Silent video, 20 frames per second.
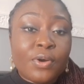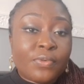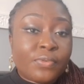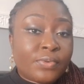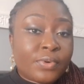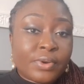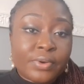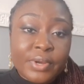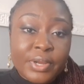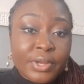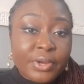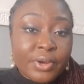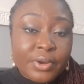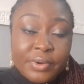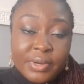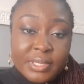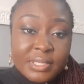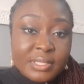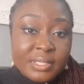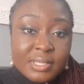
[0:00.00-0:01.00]
foreign
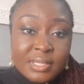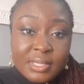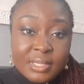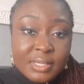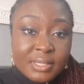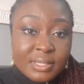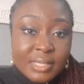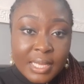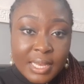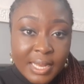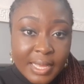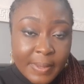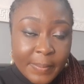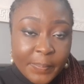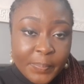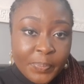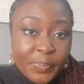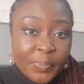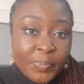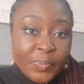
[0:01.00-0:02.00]
currency
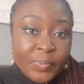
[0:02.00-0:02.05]
teller,